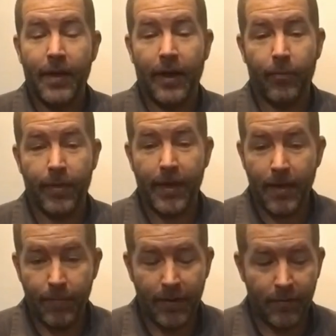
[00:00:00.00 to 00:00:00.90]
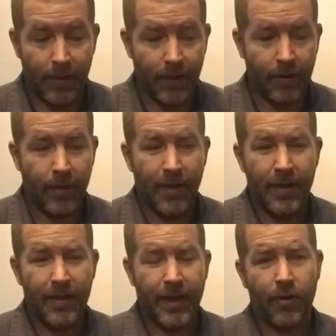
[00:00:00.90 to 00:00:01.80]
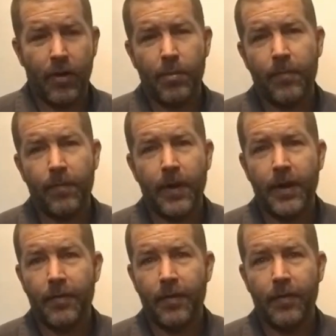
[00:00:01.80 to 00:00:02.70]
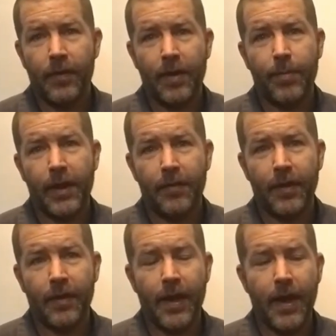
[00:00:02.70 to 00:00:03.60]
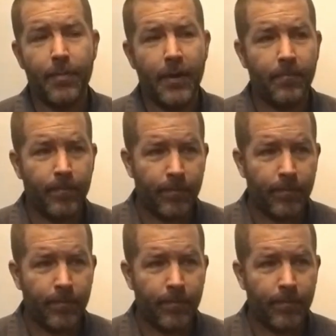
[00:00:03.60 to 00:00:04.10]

And with that being said, that Harbor Freight sandblasting cabinet